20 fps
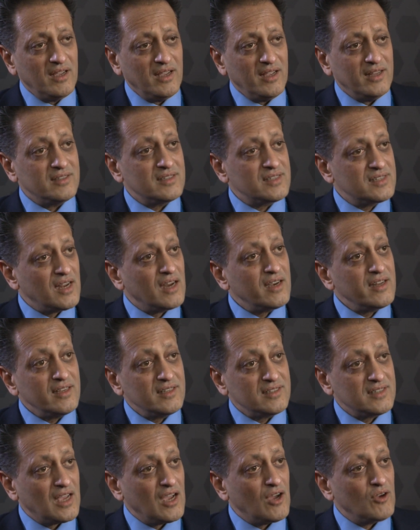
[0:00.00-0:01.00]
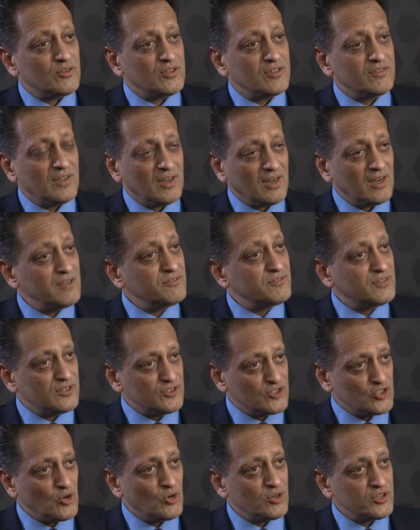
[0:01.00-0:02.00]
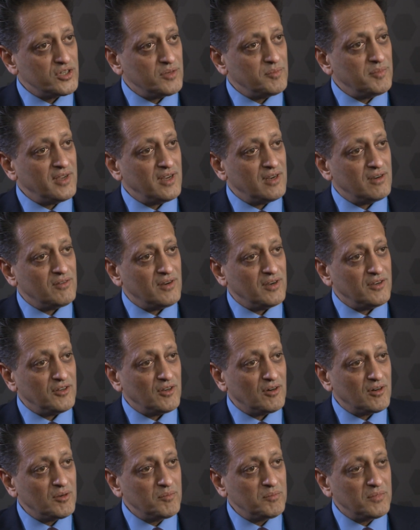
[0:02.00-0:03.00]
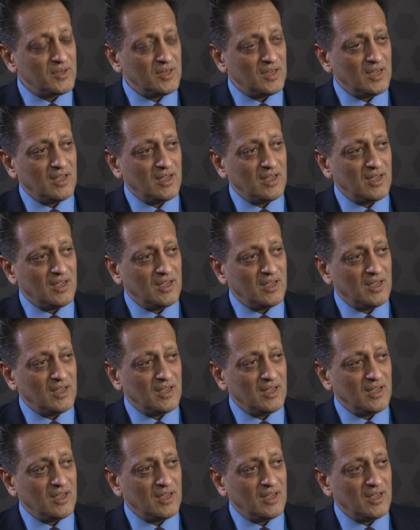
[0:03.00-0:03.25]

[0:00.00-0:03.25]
in studies out of the CLIF Consortium here in Europe.